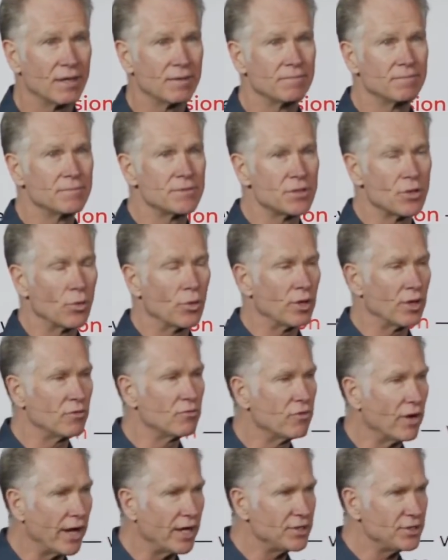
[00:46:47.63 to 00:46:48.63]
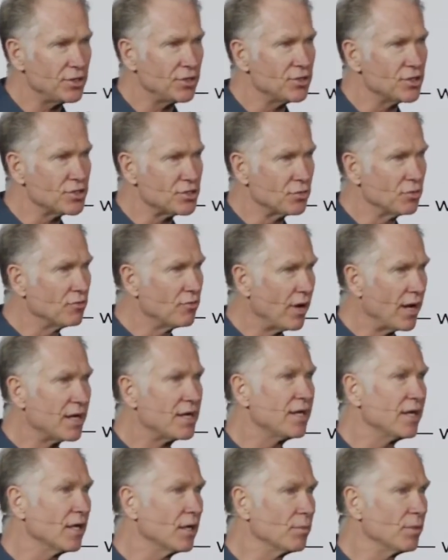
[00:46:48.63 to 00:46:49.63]
And so I want to invite you just to invite
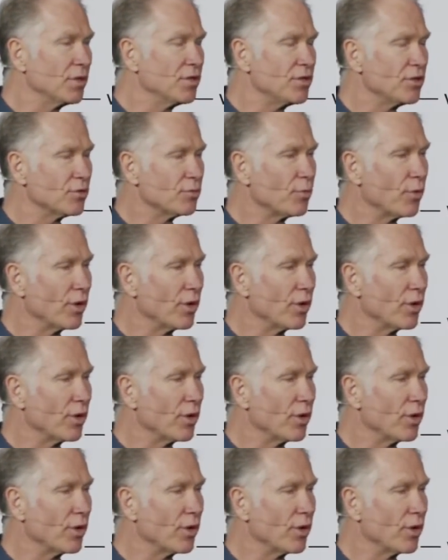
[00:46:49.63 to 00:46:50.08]
him into your